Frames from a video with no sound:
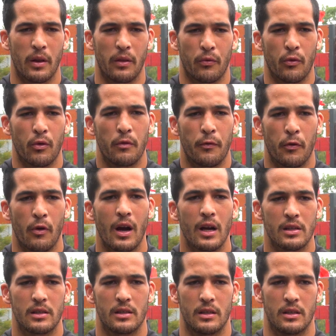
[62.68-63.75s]
went through for
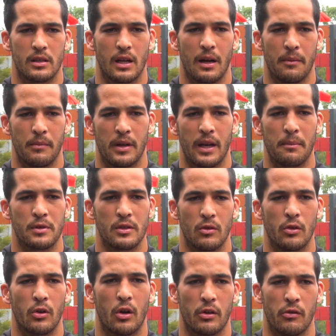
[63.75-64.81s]
us is an
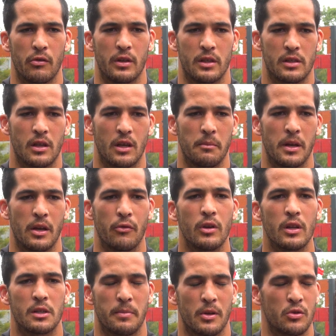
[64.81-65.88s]
absolute honour, and it's going to be a
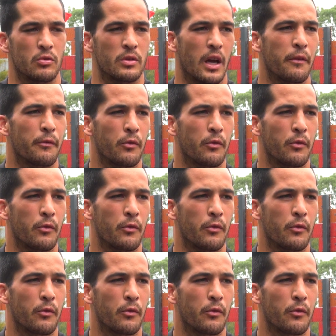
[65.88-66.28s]
really special day